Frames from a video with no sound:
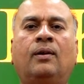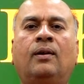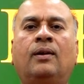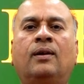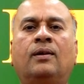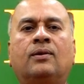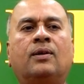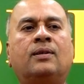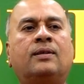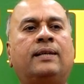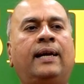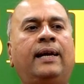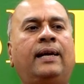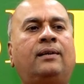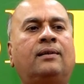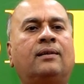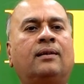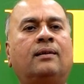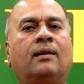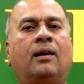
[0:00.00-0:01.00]
So
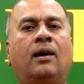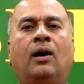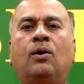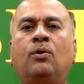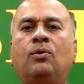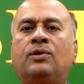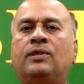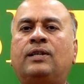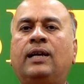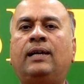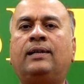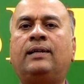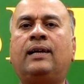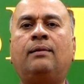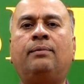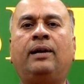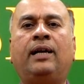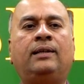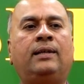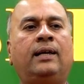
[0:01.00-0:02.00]
how state
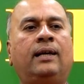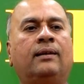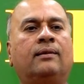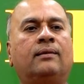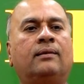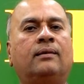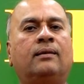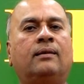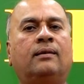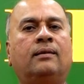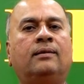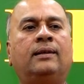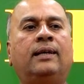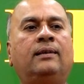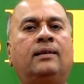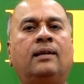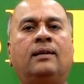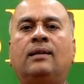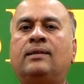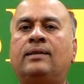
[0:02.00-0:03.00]
can maintain the
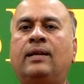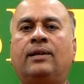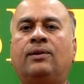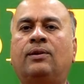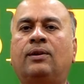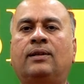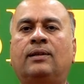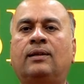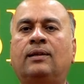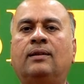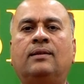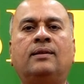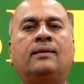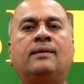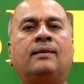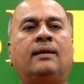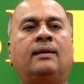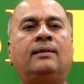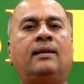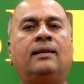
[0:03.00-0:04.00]
internal security. This
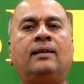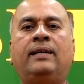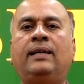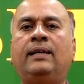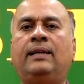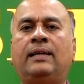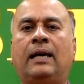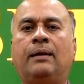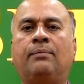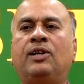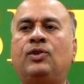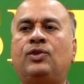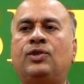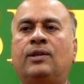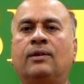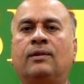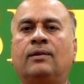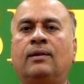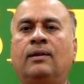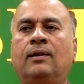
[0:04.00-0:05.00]
is another key
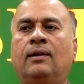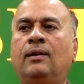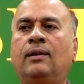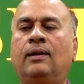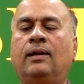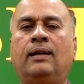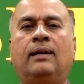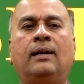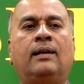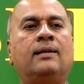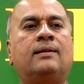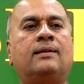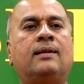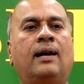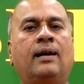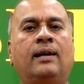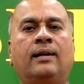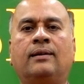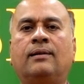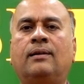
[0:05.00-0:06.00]
dimension in
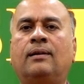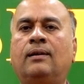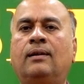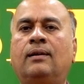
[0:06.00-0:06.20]
understanding.